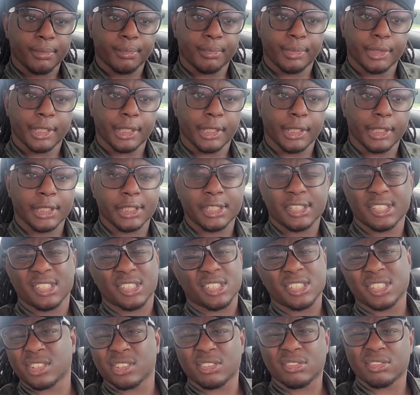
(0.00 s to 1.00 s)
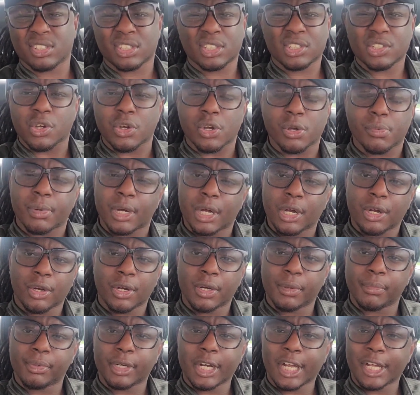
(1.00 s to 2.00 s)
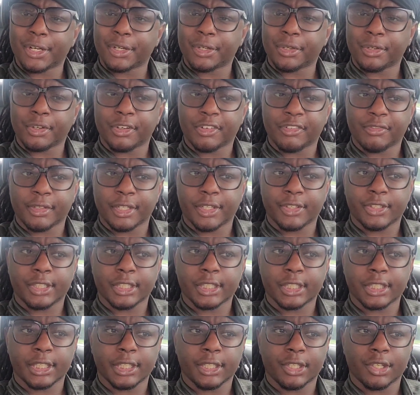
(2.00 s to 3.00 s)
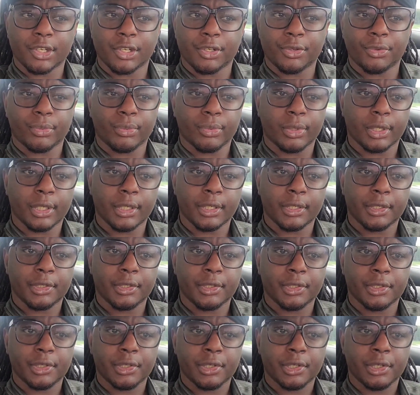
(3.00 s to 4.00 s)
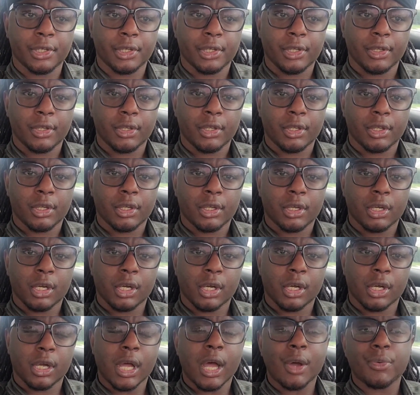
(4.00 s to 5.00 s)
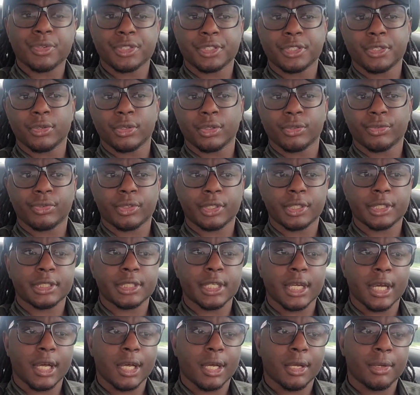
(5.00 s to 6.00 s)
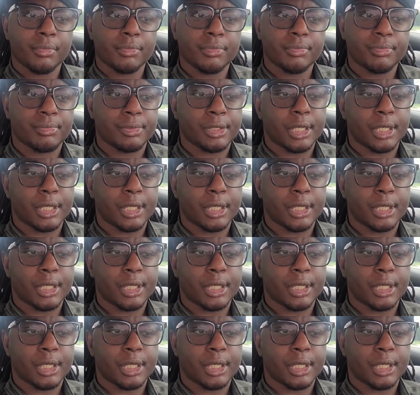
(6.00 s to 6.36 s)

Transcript: But this is just to talk about and prattle off basically on what I was doing for the time.